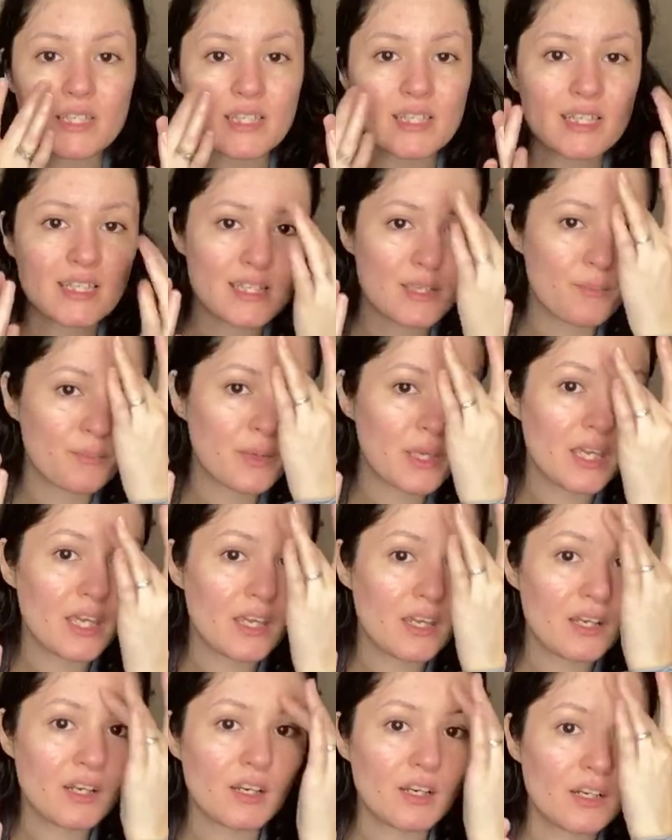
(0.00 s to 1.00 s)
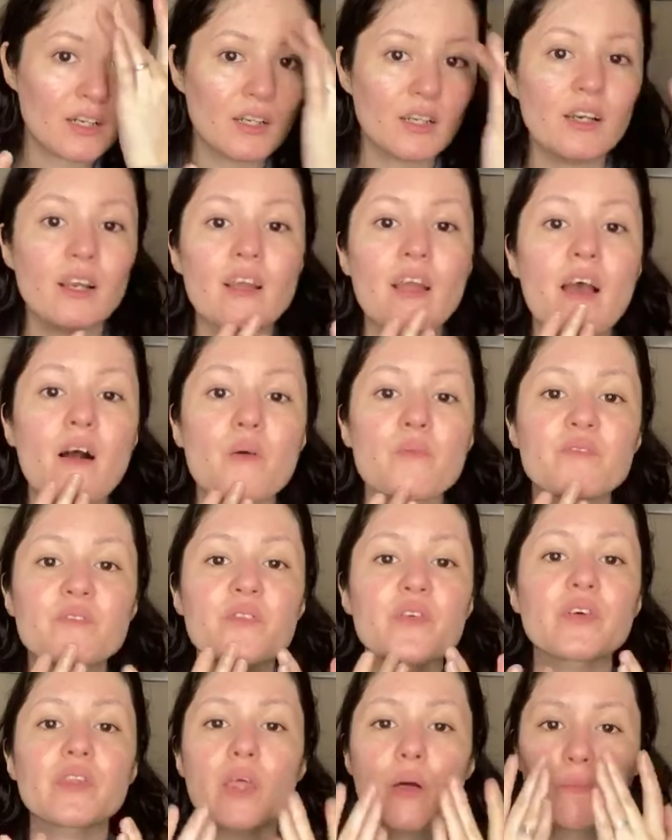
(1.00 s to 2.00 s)
disappear, help
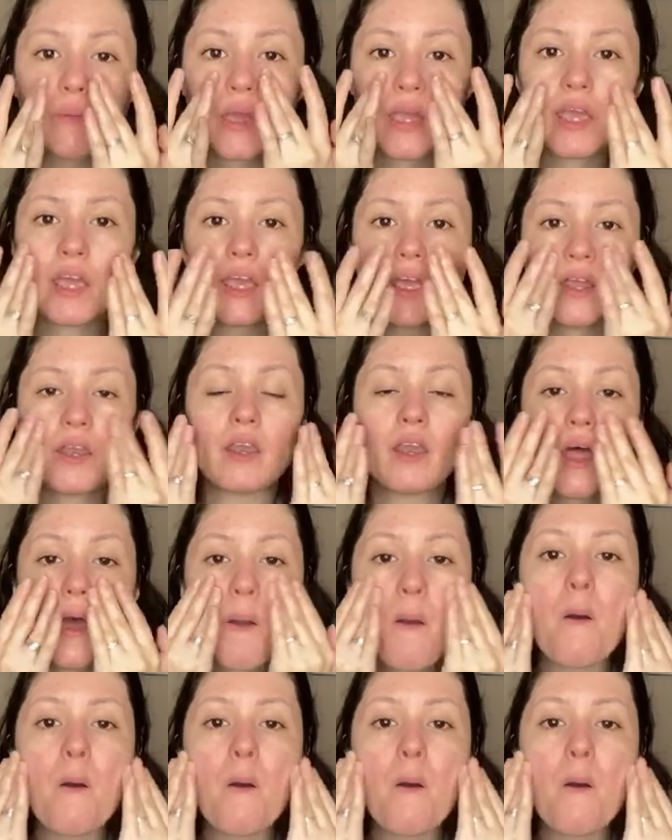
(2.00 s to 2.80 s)
fill them in,